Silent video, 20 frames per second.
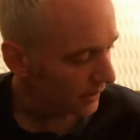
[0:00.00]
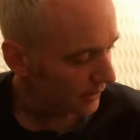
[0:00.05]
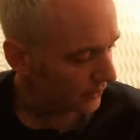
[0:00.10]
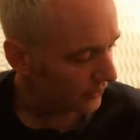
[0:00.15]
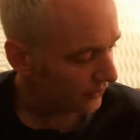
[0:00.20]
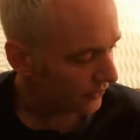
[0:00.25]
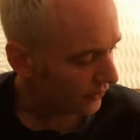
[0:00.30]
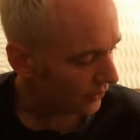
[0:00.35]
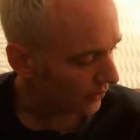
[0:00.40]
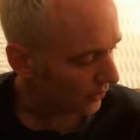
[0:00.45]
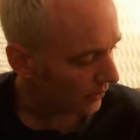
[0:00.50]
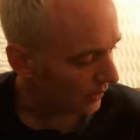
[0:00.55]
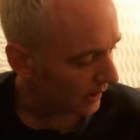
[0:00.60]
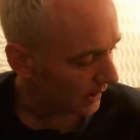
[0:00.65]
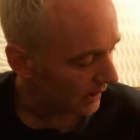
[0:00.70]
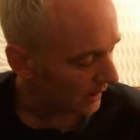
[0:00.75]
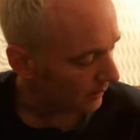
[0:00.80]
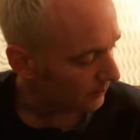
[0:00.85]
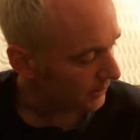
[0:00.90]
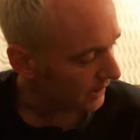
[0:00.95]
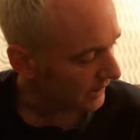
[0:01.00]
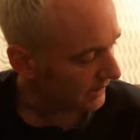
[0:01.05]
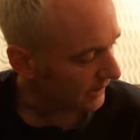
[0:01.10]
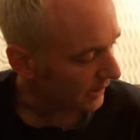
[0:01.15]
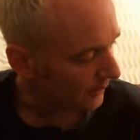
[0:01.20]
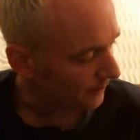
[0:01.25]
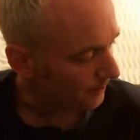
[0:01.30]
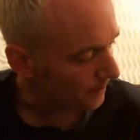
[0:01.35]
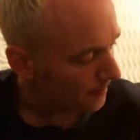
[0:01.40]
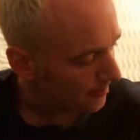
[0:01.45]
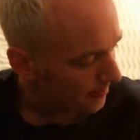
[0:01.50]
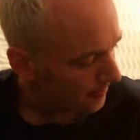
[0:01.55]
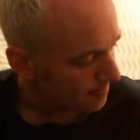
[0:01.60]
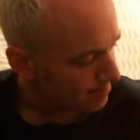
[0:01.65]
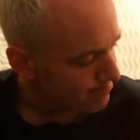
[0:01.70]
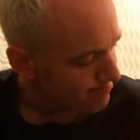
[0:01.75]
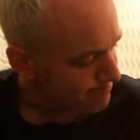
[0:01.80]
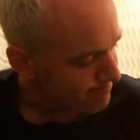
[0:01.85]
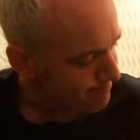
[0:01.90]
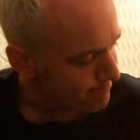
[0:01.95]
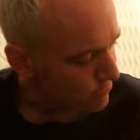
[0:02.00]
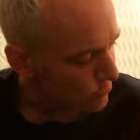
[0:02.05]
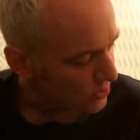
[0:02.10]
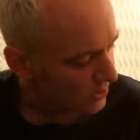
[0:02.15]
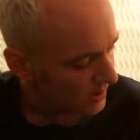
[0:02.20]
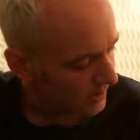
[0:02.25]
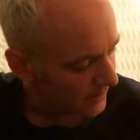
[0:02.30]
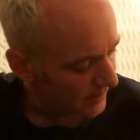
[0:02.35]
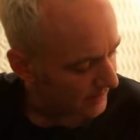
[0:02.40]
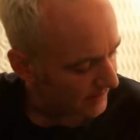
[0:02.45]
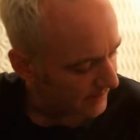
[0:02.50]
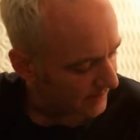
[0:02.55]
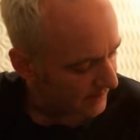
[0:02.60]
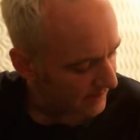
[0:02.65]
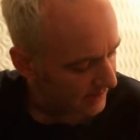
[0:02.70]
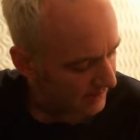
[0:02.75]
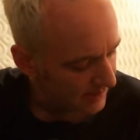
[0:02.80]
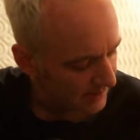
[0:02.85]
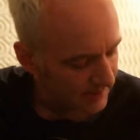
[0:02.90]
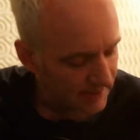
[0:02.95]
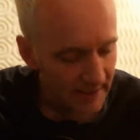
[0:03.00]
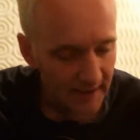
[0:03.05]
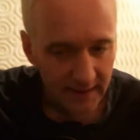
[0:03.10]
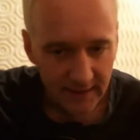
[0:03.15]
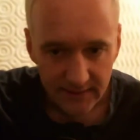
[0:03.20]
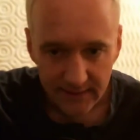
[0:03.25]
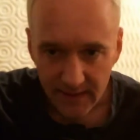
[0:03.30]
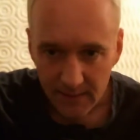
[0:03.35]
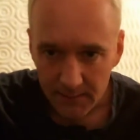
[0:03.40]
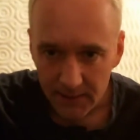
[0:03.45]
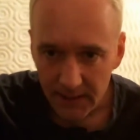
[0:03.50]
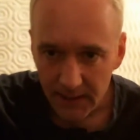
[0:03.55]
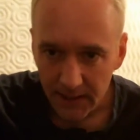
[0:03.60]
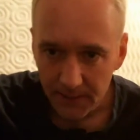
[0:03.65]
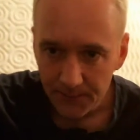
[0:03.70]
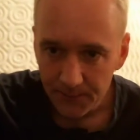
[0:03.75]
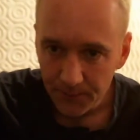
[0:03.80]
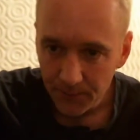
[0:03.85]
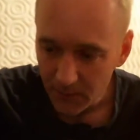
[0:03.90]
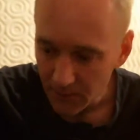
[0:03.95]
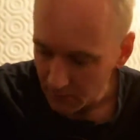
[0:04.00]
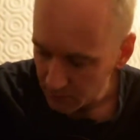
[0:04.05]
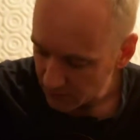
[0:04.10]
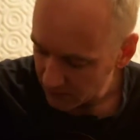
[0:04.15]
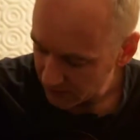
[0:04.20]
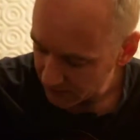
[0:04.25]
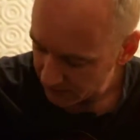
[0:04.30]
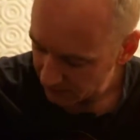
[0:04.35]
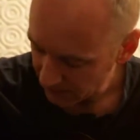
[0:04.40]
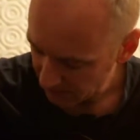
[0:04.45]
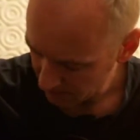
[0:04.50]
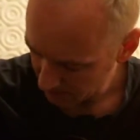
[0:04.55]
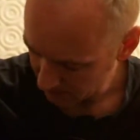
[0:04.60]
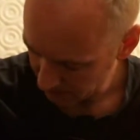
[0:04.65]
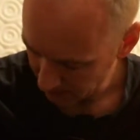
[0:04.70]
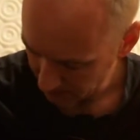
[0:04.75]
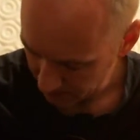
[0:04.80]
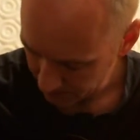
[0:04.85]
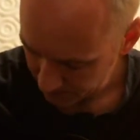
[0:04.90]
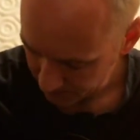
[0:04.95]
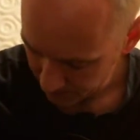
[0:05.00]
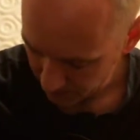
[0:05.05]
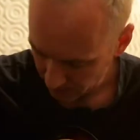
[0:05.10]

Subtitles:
So I'll break it down. The neck is ebony, the bridge is ebony,